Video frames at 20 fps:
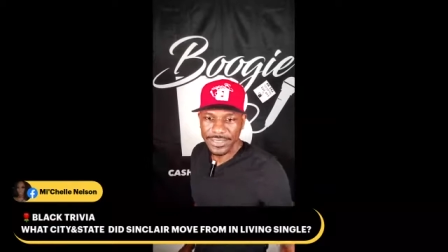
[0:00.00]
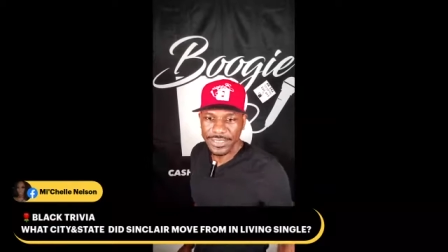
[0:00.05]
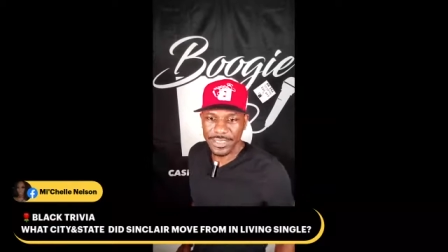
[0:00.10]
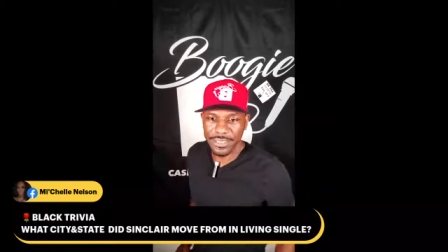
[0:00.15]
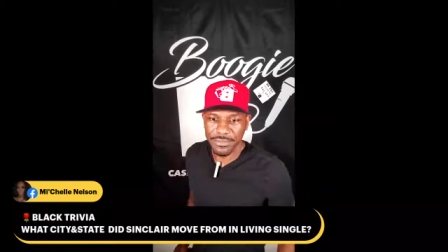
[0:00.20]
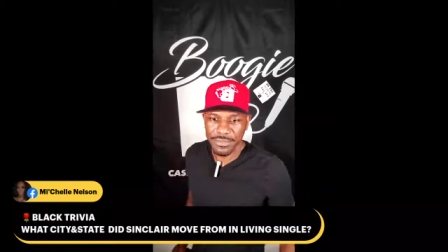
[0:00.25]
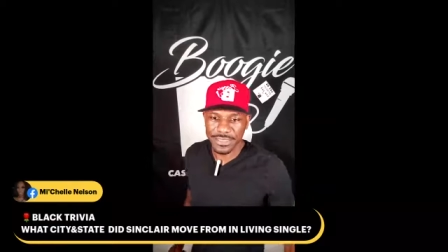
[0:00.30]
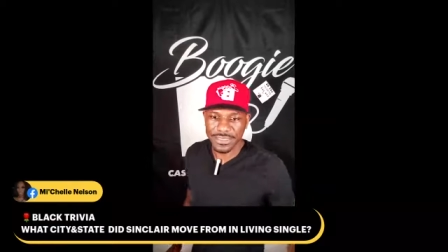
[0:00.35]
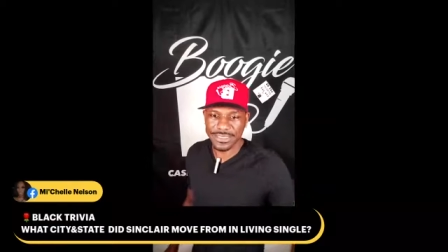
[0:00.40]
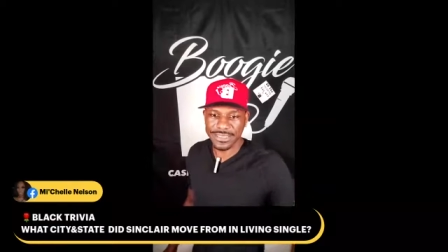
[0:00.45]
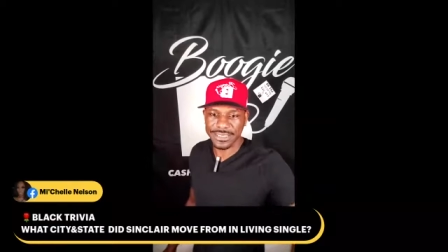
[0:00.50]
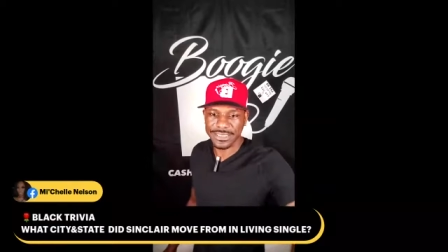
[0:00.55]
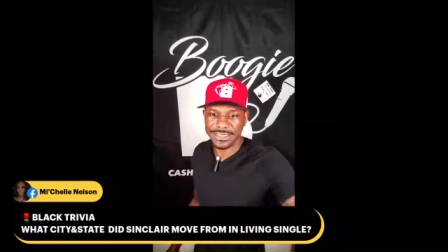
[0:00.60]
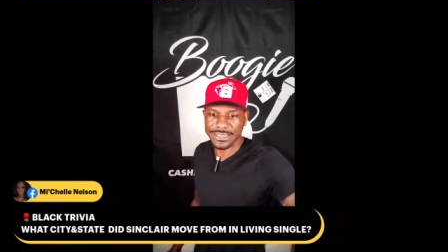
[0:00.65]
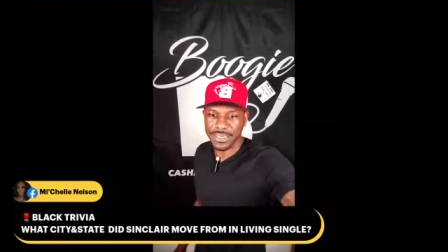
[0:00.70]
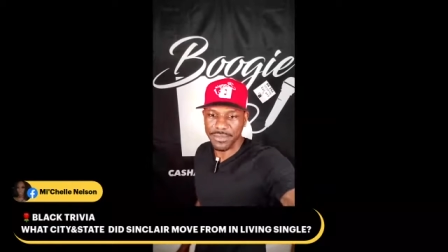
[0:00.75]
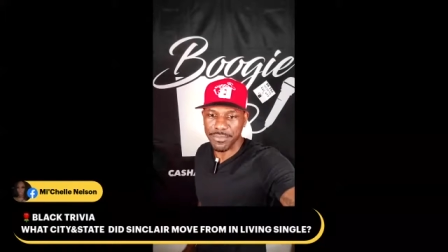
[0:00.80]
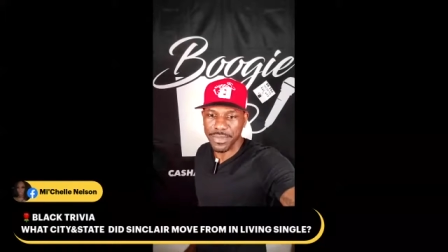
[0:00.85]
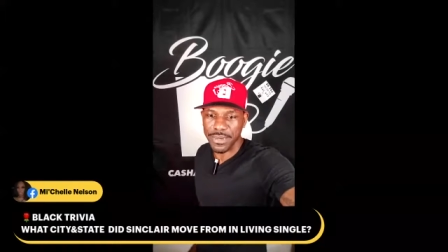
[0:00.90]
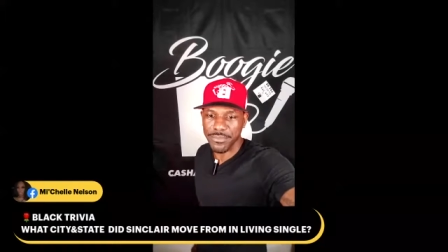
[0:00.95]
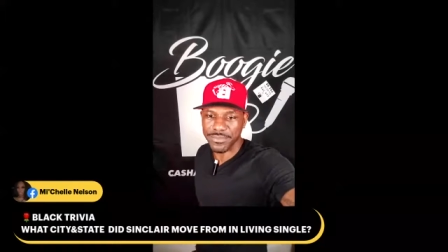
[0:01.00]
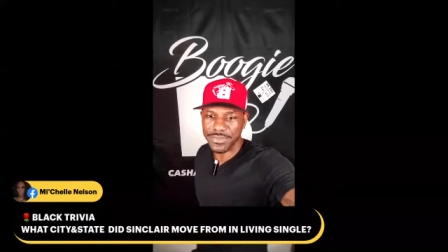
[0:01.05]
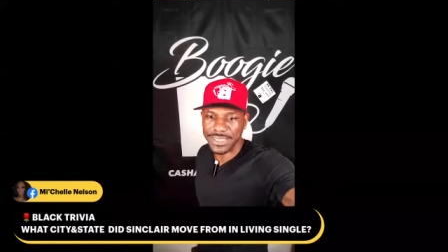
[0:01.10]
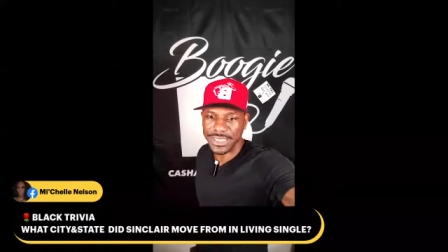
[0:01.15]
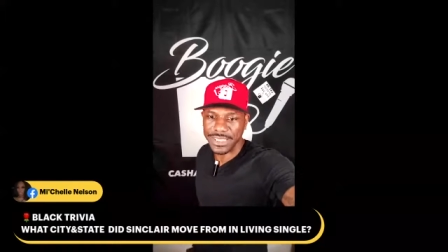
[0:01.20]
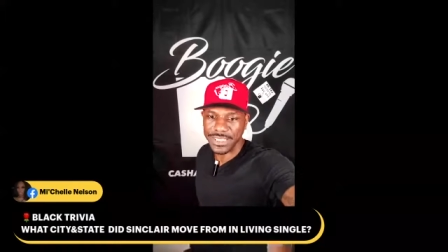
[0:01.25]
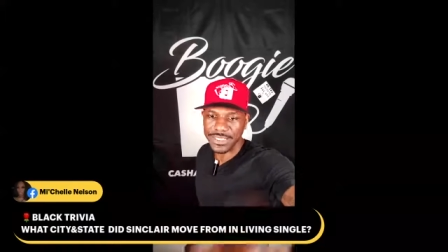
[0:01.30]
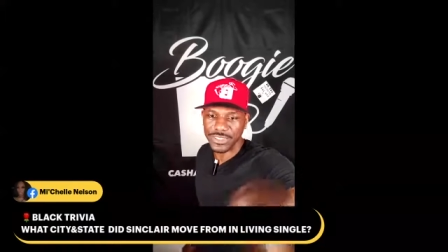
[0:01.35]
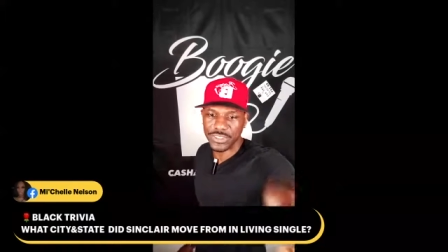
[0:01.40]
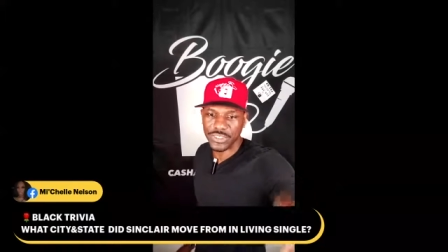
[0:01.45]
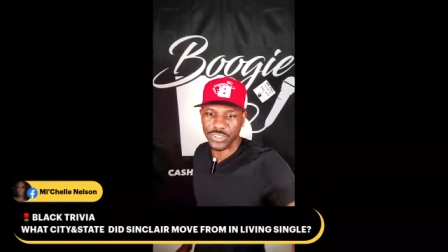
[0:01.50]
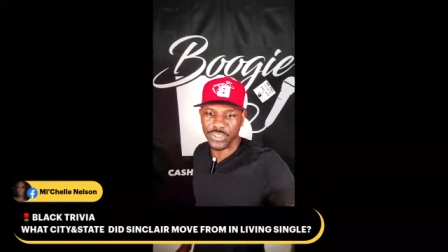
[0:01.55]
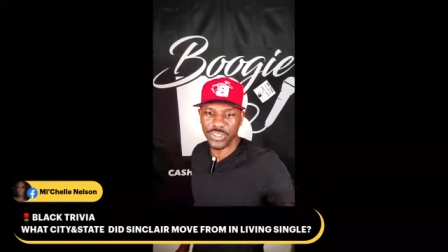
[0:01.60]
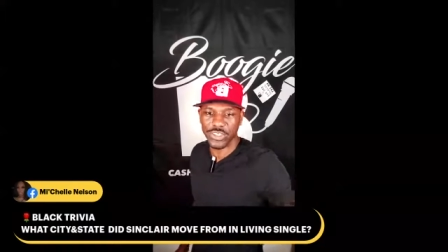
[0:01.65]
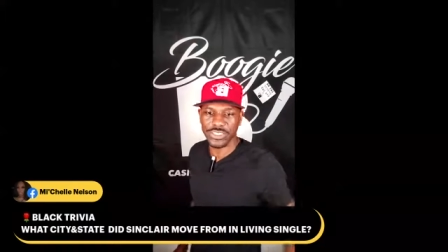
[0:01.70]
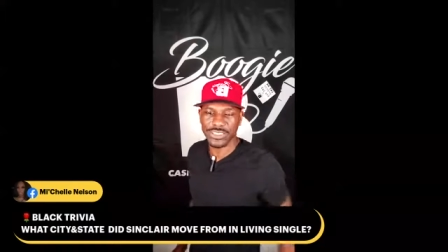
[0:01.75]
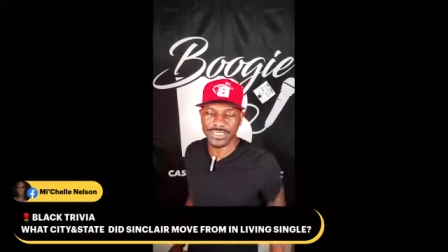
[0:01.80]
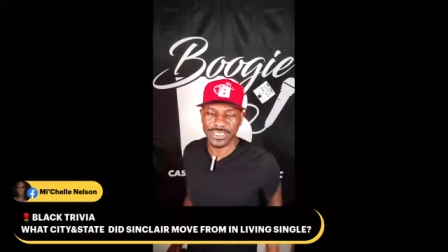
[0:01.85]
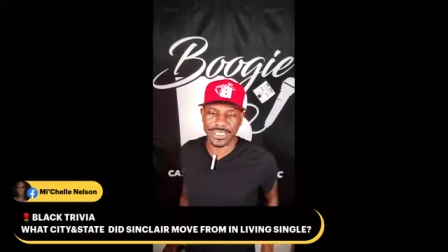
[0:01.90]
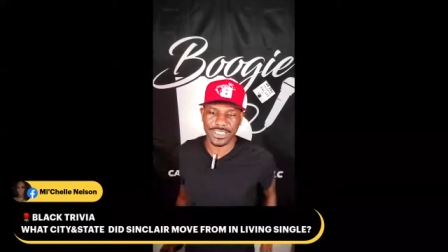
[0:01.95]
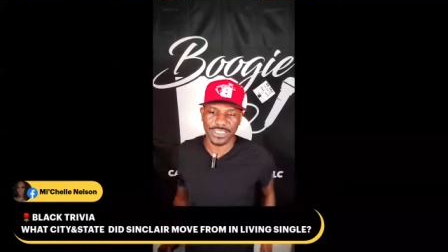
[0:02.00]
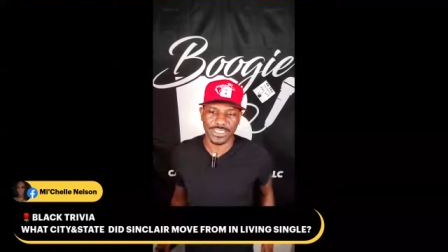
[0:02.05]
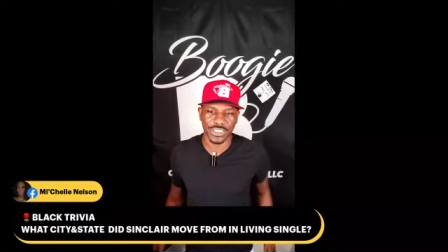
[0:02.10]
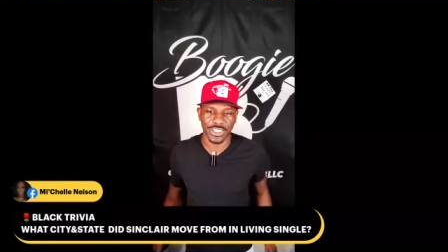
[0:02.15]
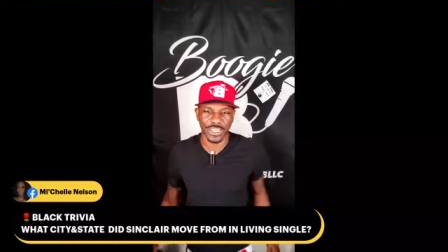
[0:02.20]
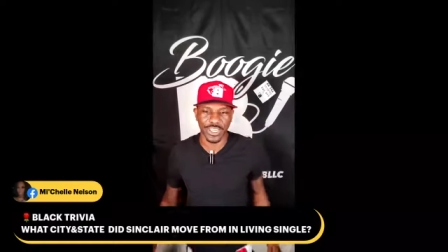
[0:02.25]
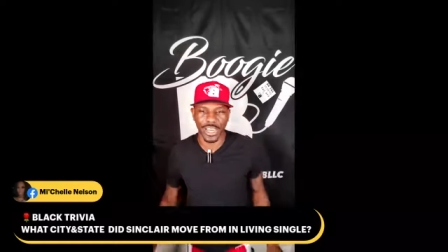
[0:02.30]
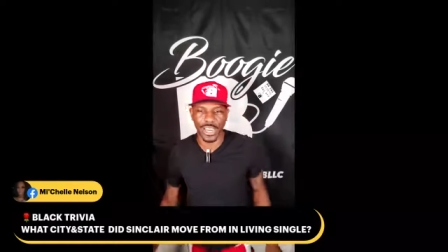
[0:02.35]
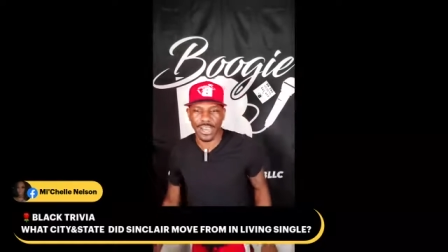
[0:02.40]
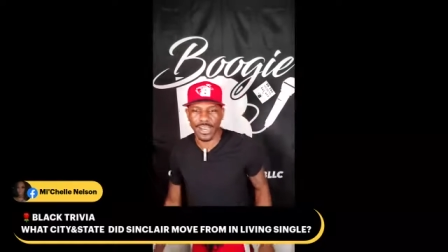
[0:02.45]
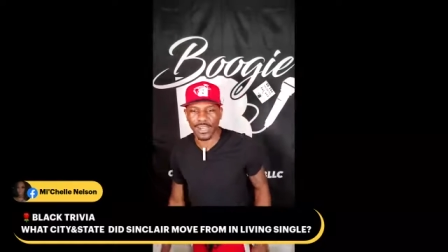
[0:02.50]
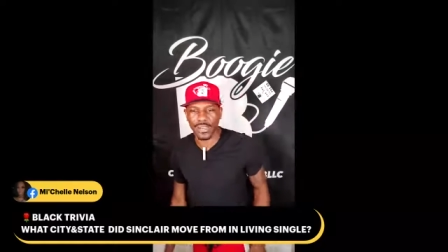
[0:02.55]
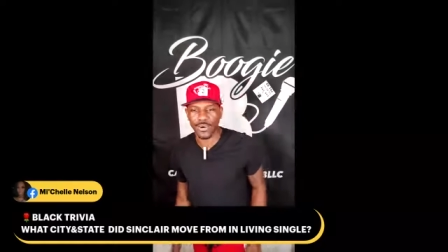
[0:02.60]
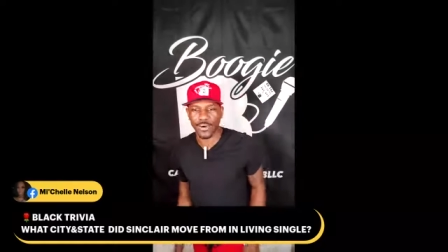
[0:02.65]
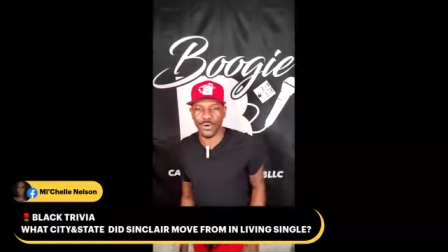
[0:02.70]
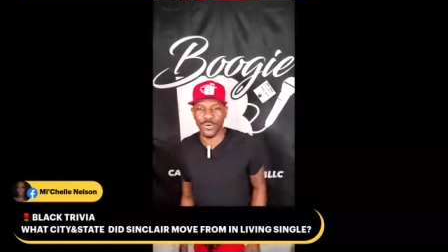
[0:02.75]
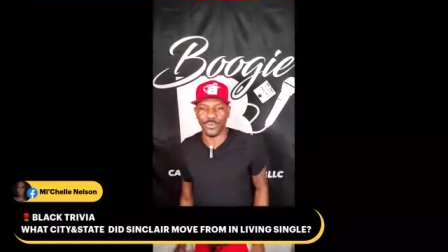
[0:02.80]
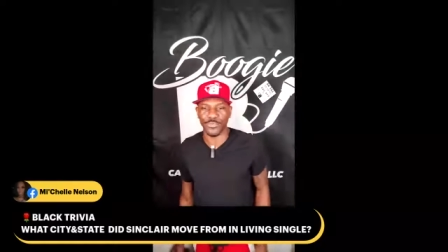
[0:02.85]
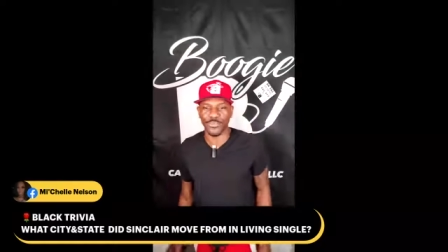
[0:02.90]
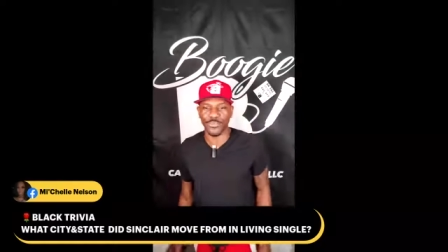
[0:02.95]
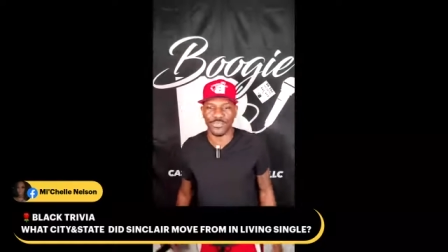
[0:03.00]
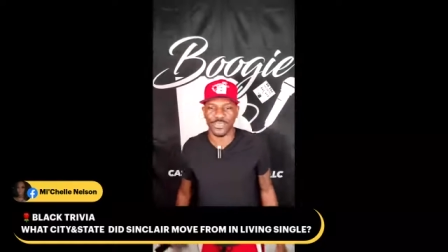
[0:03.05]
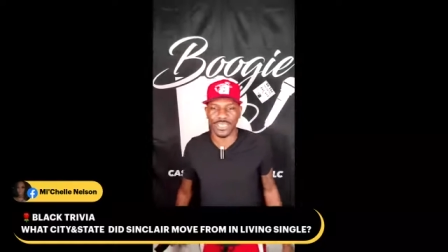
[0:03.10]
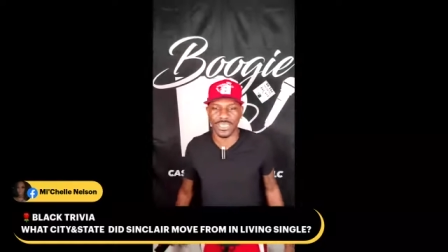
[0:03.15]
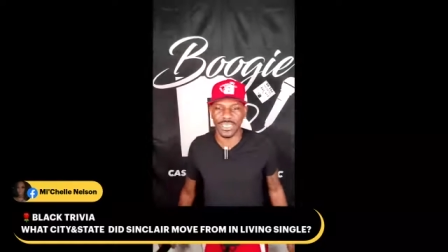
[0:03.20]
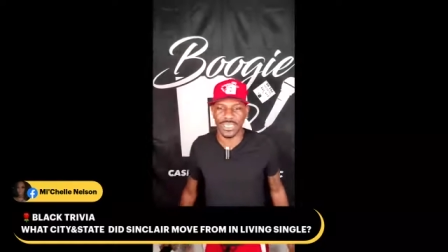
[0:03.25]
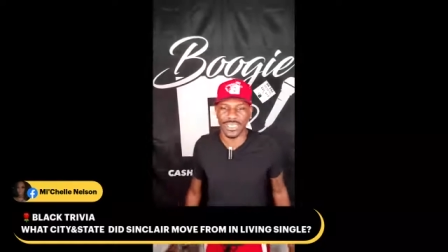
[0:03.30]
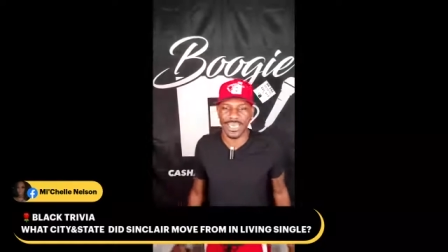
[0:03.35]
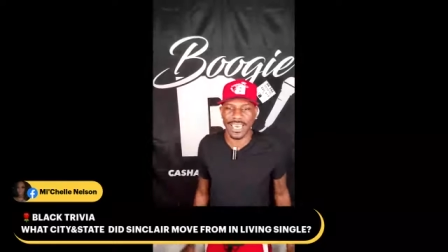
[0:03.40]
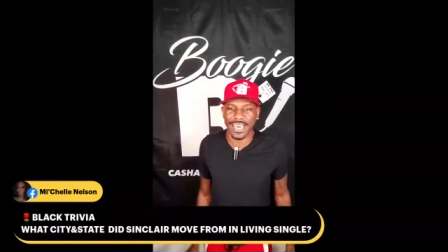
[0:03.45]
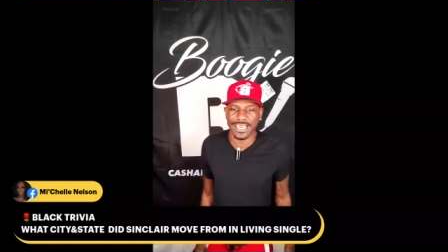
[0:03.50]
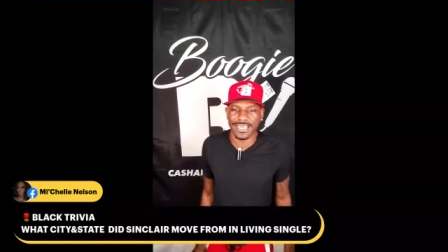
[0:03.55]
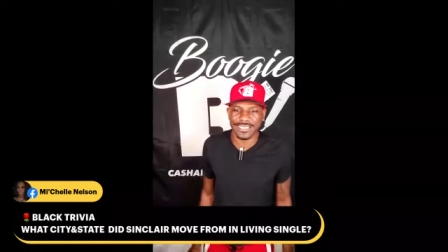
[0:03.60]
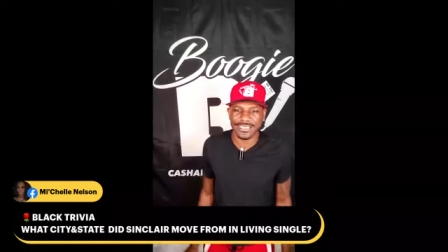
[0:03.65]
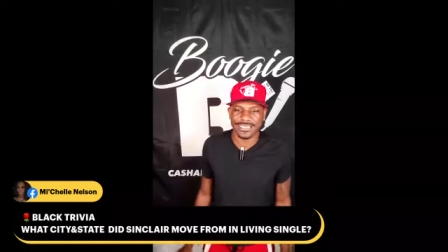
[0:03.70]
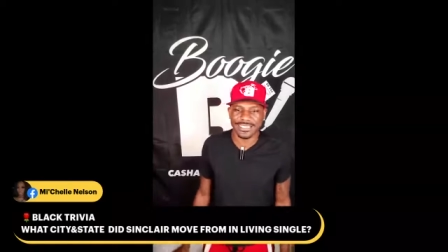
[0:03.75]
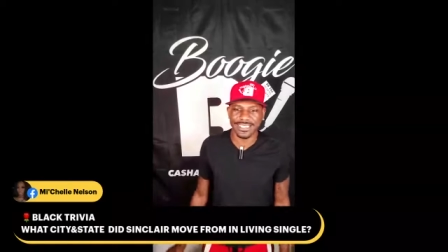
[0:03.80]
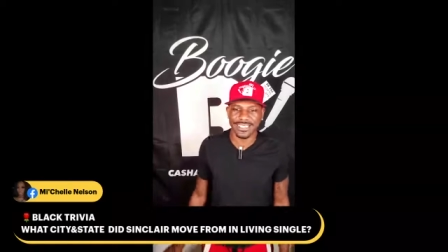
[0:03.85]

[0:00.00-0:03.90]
Let me see. Some of them say Jersey, Chicago, Philly. I done